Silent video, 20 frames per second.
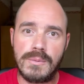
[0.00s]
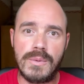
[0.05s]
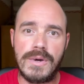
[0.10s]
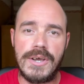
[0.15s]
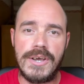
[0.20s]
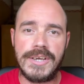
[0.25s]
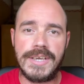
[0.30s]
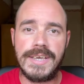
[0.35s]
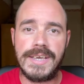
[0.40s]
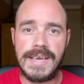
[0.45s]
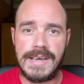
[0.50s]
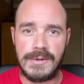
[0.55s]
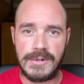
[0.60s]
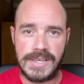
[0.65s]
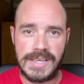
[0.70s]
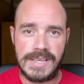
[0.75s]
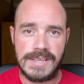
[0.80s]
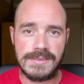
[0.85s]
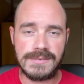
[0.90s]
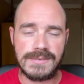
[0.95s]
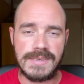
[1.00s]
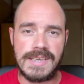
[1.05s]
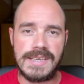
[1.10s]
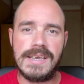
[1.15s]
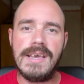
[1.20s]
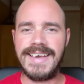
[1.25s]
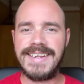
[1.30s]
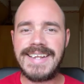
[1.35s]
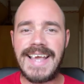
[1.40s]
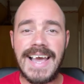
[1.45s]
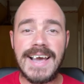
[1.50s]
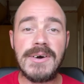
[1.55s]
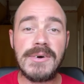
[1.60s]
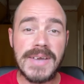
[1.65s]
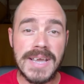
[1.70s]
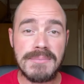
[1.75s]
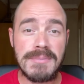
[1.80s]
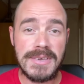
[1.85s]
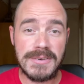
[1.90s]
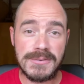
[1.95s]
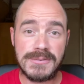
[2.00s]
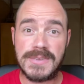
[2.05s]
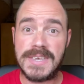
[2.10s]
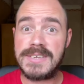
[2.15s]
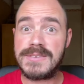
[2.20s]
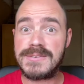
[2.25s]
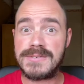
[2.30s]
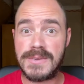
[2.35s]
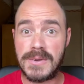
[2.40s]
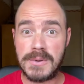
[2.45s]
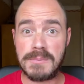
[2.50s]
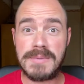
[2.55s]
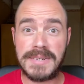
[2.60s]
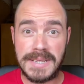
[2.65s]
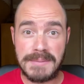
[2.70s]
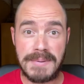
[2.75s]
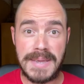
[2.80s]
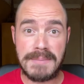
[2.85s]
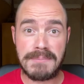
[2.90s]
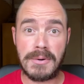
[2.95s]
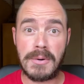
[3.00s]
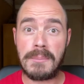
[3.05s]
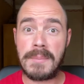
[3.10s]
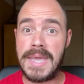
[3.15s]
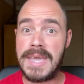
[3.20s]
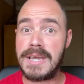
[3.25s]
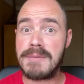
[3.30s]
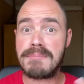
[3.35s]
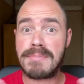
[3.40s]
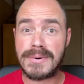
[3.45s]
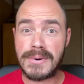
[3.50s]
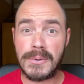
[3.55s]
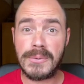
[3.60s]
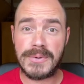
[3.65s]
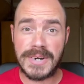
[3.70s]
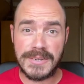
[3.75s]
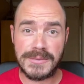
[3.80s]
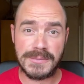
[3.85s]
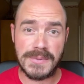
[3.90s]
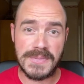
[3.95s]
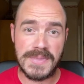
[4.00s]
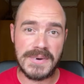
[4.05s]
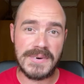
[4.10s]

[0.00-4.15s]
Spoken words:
working out easy? And how come you see so many people make progress with